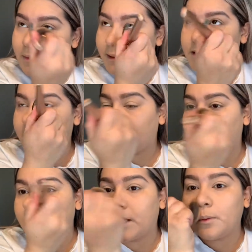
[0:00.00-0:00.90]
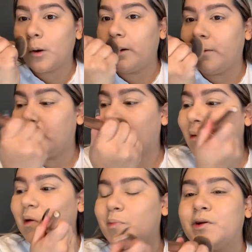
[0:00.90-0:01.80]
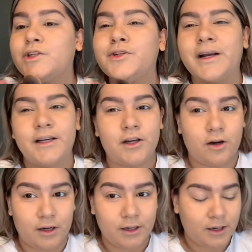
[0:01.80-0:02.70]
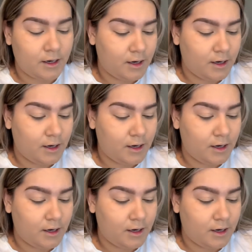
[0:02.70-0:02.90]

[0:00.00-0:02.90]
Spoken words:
because if I would have came home and I would have put 290 on